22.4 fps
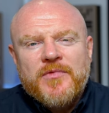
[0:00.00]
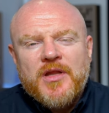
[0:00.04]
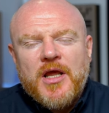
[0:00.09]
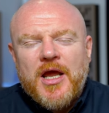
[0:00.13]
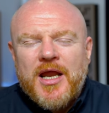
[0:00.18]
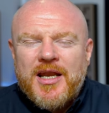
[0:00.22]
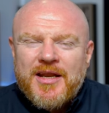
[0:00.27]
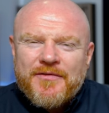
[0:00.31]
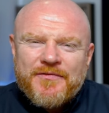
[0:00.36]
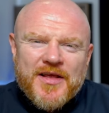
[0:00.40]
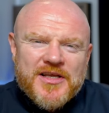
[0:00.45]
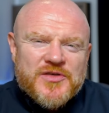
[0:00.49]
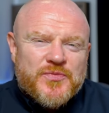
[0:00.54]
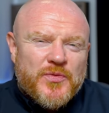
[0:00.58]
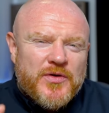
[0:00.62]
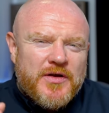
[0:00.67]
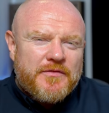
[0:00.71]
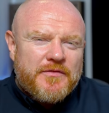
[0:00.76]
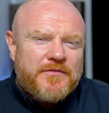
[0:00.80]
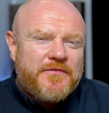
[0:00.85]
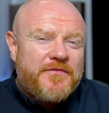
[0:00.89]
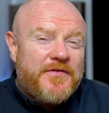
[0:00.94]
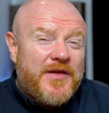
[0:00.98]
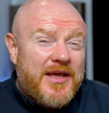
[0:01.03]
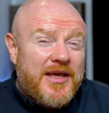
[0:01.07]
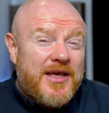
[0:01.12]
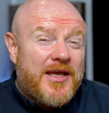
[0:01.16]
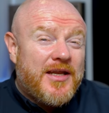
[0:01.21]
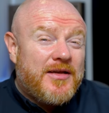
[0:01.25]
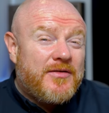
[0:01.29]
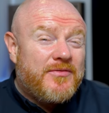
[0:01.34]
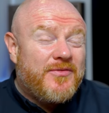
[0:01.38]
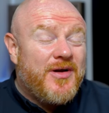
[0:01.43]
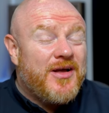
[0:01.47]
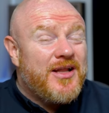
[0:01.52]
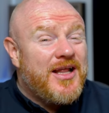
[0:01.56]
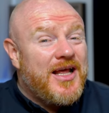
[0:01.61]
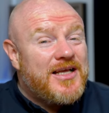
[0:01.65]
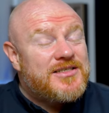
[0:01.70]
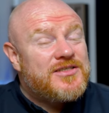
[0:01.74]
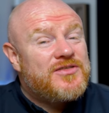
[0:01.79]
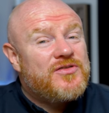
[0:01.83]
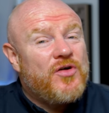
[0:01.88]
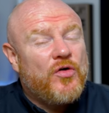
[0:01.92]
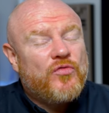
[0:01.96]
And if that's thinking, well,
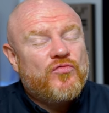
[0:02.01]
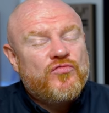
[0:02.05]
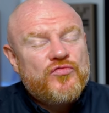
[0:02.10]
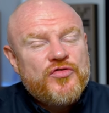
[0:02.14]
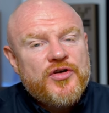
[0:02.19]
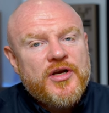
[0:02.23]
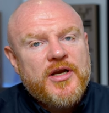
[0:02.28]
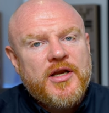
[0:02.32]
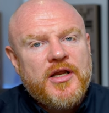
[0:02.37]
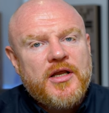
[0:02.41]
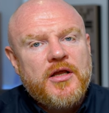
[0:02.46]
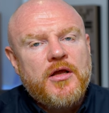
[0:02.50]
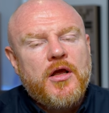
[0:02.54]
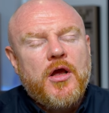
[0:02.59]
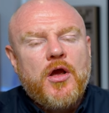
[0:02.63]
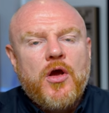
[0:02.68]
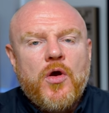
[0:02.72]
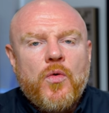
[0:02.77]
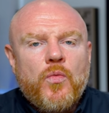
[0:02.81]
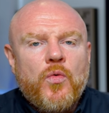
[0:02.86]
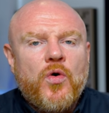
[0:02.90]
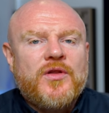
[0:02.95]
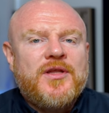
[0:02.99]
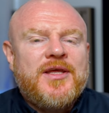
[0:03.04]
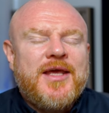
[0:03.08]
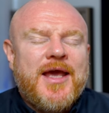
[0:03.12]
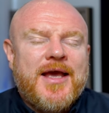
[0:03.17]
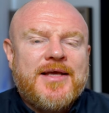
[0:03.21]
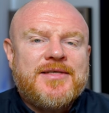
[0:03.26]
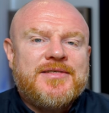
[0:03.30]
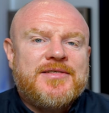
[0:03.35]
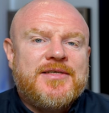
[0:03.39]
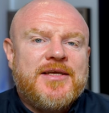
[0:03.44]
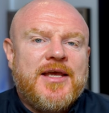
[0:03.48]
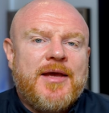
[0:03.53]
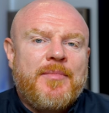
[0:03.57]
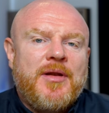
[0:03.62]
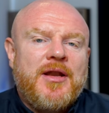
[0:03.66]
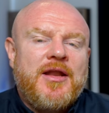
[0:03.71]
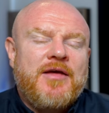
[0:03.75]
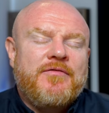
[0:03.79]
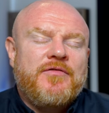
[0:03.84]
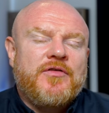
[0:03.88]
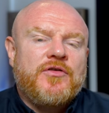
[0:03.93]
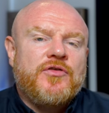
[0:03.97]
that's not really what the
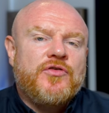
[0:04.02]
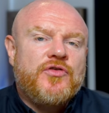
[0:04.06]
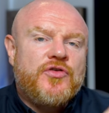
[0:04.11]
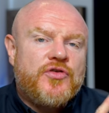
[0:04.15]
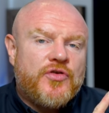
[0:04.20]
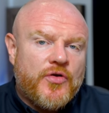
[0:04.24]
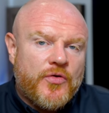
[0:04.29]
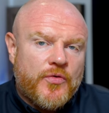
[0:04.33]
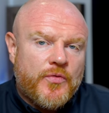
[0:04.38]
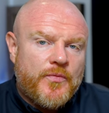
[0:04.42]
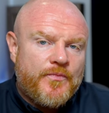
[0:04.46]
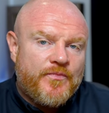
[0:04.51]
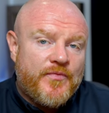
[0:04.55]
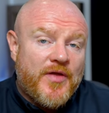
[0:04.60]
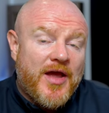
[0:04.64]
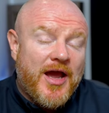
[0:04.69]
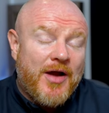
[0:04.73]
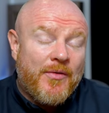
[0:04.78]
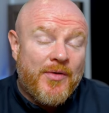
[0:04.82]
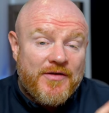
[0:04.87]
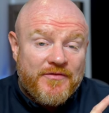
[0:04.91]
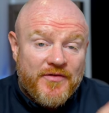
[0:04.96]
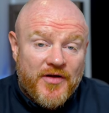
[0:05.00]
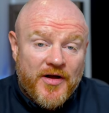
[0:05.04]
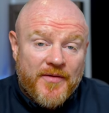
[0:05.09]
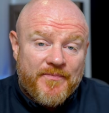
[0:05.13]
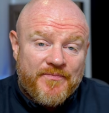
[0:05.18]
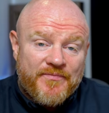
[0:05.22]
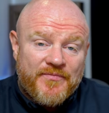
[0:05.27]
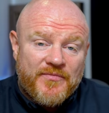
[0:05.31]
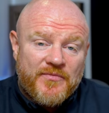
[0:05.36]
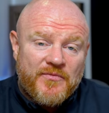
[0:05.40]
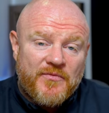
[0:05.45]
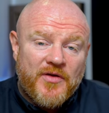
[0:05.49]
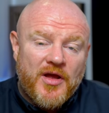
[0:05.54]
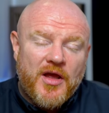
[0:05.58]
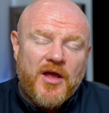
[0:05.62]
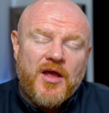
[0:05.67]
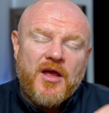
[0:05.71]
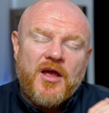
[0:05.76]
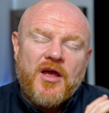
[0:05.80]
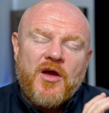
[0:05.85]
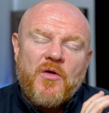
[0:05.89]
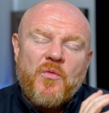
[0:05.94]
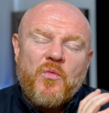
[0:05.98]
SCM11 do. However,
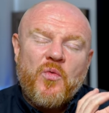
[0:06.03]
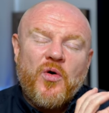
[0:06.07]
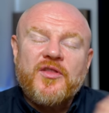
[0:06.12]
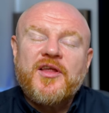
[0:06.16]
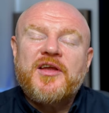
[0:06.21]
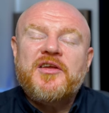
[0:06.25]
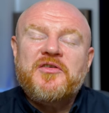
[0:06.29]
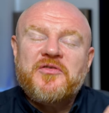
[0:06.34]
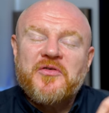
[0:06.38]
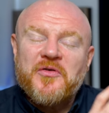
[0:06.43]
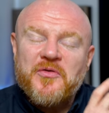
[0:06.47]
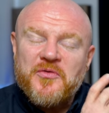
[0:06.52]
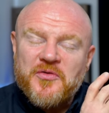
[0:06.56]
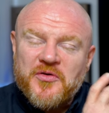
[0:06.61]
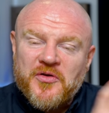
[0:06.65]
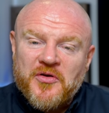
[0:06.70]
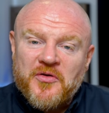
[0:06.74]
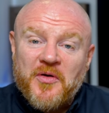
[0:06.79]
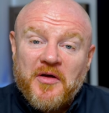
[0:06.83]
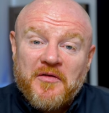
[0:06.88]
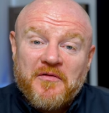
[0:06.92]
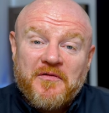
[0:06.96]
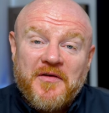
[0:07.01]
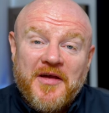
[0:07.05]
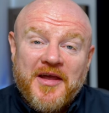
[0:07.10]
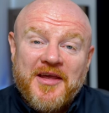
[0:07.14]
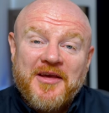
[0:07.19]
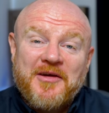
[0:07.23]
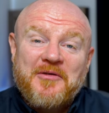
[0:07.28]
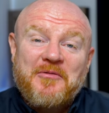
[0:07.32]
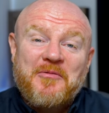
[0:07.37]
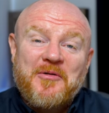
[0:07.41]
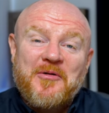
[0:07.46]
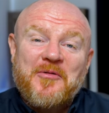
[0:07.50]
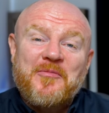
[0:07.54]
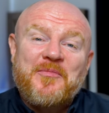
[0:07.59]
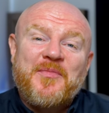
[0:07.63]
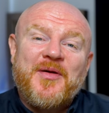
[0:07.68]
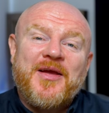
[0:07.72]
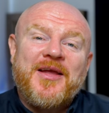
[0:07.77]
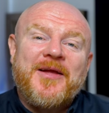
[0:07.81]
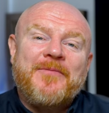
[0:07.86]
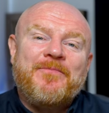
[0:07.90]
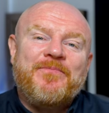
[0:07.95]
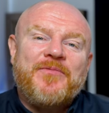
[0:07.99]
what they do do, I think, will
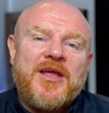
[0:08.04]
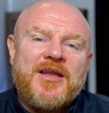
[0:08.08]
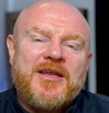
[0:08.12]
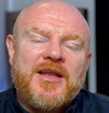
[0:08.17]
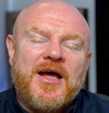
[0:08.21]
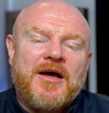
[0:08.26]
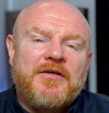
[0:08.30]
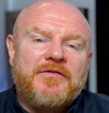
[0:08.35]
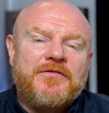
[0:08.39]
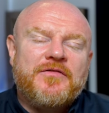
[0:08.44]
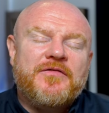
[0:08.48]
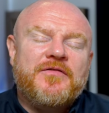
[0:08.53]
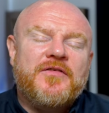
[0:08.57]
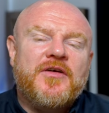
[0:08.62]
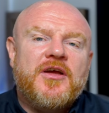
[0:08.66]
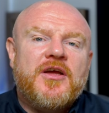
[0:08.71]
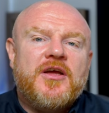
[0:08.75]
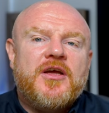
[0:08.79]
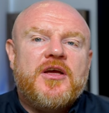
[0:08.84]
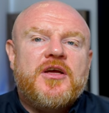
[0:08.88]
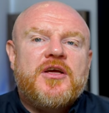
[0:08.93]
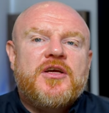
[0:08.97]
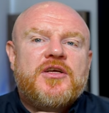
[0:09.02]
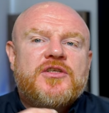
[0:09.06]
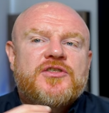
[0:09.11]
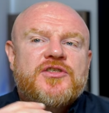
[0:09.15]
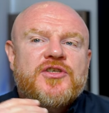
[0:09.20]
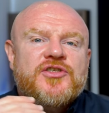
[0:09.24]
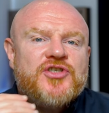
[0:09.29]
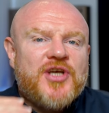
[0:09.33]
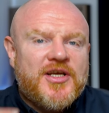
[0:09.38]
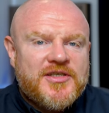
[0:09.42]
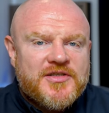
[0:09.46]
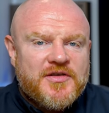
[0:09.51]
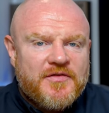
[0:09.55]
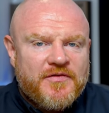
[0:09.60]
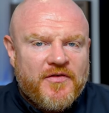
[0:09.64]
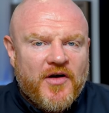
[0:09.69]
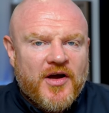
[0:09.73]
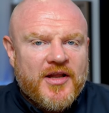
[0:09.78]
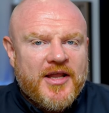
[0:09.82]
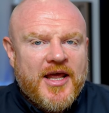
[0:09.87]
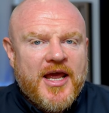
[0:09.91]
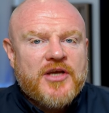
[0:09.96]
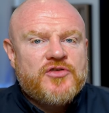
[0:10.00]
be enough to
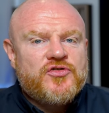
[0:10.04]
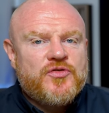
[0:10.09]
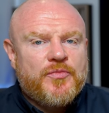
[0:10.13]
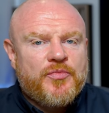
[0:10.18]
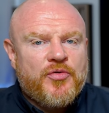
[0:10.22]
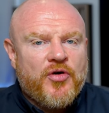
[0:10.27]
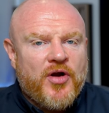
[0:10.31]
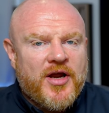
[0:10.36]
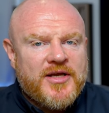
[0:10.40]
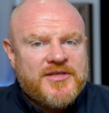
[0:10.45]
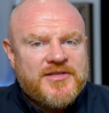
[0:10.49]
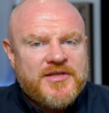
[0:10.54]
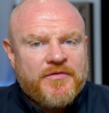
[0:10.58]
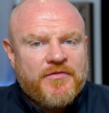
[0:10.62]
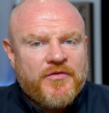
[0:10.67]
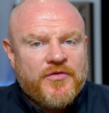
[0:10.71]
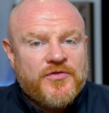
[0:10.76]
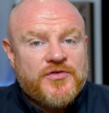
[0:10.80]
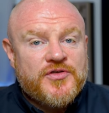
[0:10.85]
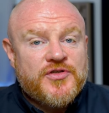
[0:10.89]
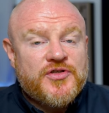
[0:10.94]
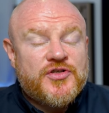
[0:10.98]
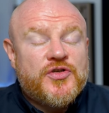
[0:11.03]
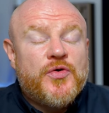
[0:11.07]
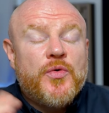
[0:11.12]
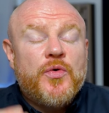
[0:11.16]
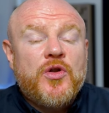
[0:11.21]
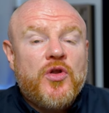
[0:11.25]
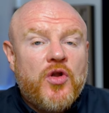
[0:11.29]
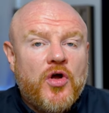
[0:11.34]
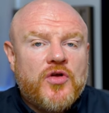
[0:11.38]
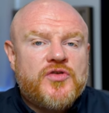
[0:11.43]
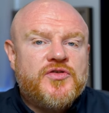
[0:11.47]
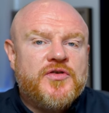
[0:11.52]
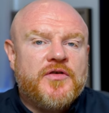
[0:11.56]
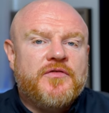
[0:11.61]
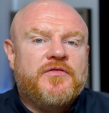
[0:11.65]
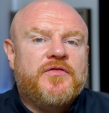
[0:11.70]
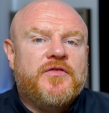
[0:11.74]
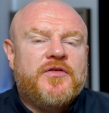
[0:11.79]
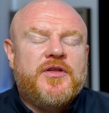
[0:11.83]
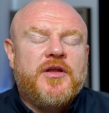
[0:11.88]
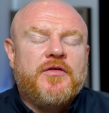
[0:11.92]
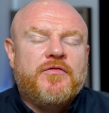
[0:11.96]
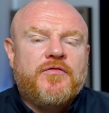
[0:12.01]
justify that extra price difference to a lot of
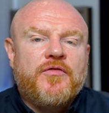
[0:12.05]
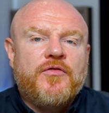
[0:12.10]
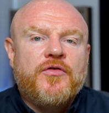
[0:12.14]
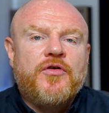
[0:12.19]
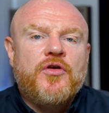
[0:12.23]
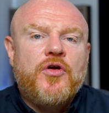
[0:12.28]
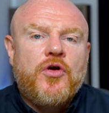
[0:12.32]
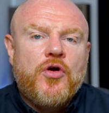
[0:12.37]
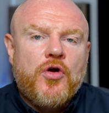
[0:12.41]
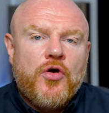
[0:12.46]
different